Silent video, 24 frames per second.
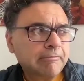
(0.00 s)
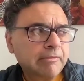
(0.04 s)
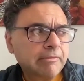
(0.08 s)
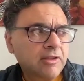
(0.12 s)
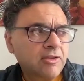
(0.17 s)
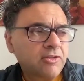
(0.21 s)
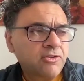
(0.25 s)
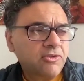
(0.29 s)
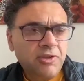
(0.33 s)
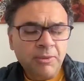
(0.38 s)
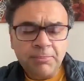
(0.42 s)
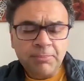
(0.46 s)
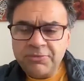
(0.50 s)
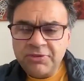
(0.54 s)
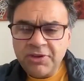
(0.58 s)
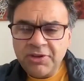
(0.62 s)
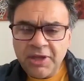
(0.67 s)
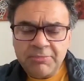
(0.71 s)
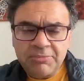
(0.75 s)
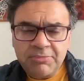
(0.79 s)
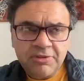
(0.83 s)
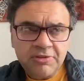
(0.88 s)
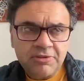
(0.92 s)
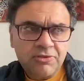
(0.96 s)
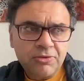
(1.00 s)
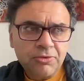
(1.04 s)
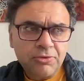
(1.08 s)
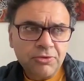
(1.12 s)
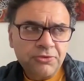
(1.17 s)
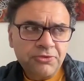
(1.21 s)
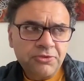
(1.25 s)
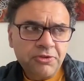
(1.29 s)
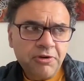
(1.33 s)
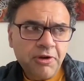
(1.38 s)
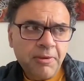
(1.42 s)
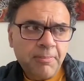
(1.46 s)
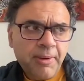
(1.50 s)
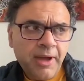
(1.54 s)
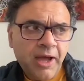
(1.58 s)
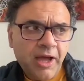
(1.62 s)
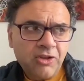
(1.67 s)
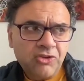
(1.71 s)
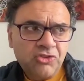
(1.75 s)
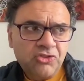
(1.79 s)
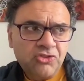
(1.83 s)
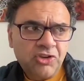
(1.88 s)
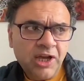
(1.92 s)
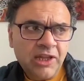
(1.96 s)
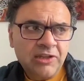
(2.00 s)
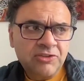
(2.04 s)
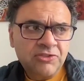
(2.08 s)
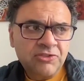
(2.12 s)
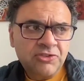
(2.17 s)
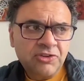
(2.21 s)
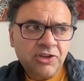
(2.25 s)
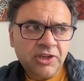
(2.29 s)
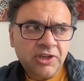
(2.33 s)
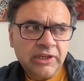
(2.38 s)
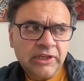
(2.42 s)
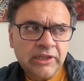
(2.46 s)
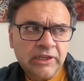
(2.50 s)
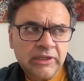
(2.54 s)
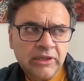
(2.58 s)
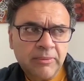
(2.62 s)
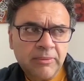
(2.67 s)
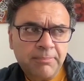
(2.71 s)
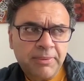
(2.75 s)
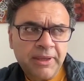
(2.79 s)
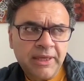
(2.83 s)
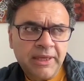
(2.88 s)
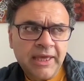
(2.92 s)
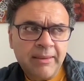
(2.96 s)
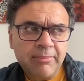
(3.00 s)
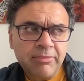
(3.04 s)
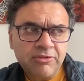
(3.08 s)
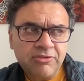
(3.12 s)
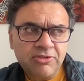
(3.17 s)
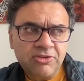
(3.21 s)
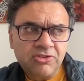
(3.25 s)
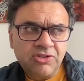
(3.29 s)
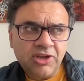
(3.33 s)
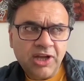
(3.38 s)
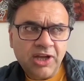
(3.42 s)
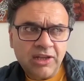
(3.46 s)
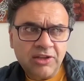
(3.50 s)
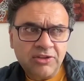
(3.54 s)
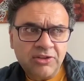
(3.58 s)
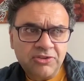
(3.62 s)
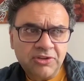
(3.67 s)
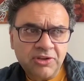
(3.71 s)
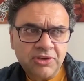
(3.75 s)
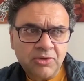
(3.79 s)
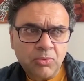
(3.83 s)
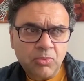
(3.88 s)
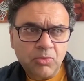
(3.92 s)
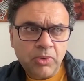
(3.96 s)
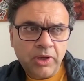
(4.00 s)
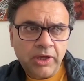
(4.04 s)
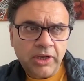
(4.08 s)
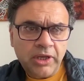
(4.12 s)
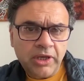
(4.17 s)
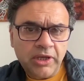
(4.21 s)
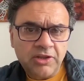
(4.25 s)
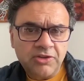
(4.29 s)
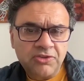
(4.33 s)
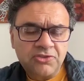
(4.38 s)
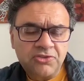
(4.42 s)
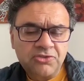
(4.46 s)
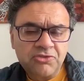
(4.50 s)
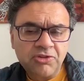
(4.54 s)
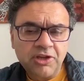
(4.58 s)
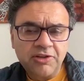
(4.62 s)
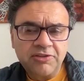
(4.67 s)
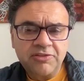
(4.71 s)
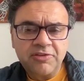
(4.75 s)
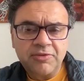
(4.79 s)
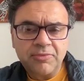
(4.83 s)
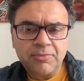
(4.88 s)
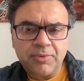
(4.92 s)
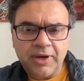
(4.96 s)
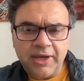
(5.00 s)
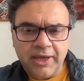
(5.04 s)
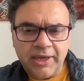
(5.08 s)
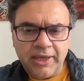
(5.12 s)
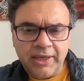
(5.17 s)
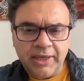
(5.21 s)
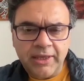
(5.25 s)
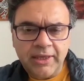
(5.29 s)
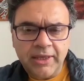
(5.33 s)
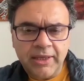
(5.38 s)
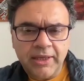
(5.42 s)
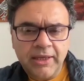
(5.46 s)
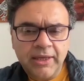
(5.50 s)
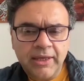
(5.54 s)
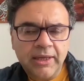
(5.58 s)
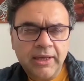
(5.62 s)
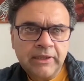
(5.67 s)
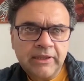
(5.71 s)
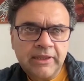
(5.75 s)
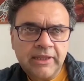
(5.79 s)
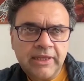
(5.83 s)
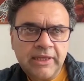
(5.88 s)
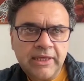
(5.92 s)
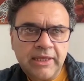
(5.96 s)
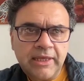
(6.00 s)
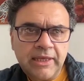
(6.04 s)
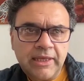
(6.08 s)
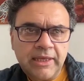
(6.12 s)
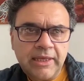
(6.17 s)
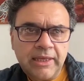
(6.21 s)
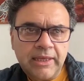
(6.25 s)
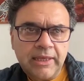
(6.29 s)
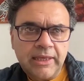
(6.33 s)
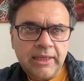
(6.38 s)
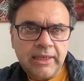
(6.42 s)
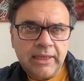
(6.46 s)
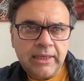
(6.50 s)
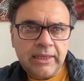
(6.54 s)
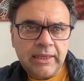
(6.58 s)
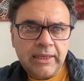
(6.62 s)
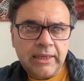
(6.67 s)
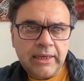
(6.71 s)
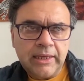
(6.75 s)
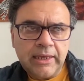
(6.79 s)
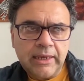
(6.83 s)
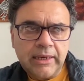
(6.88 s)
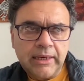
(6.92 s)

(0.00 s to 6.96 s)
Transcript: Sometimes it's also about being able to challenge in a constructive way the